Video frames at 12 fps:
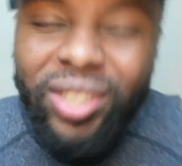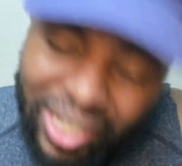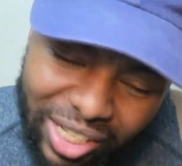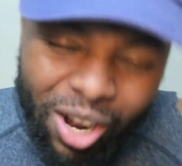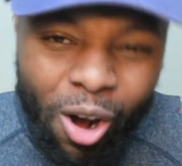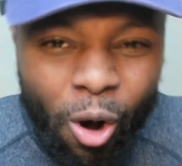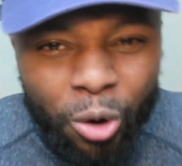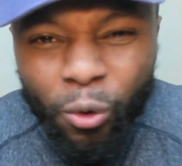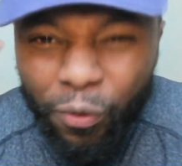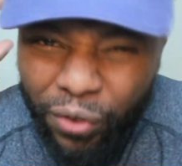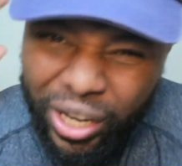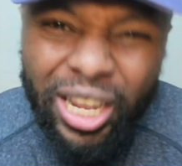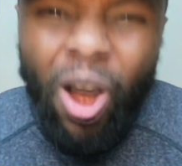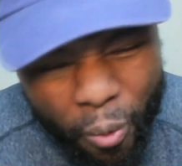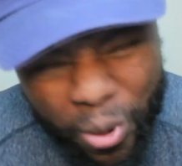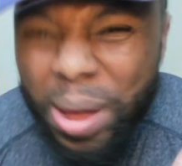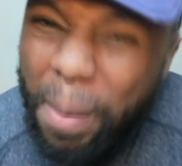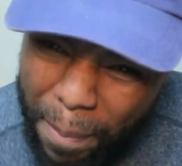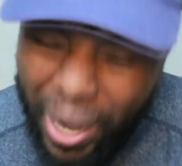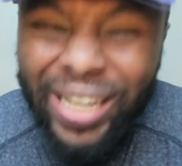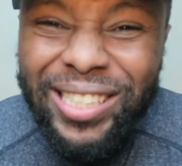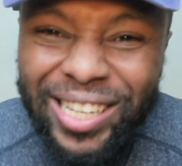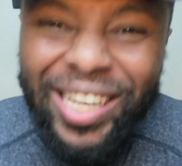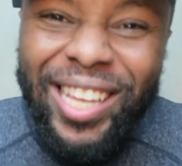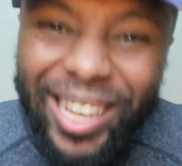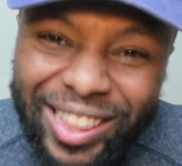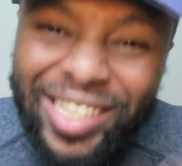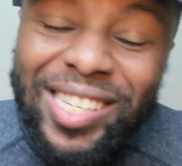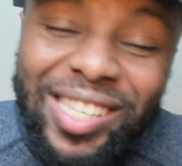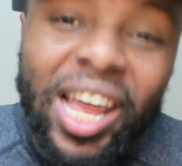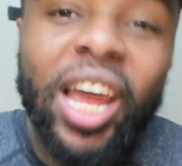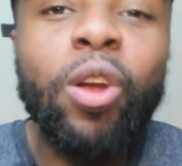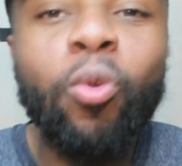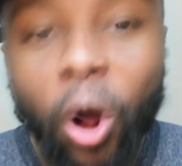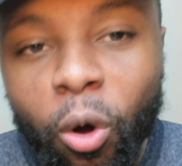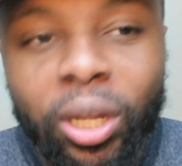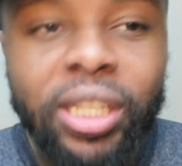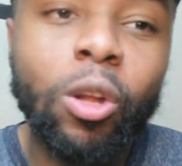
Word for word: This is a whole new video. Video, we about to get this thing rolling.